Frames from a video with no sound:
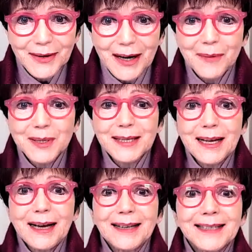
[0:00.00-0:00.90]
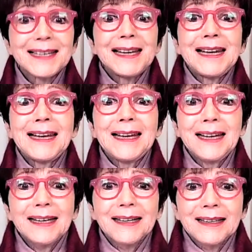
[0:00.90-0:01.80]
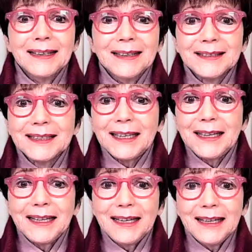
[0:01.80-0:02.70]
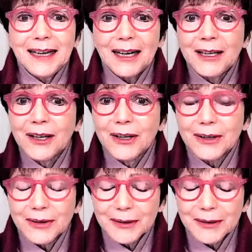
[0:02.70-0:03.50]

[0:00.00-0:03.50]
I was like, "See, see, I know it."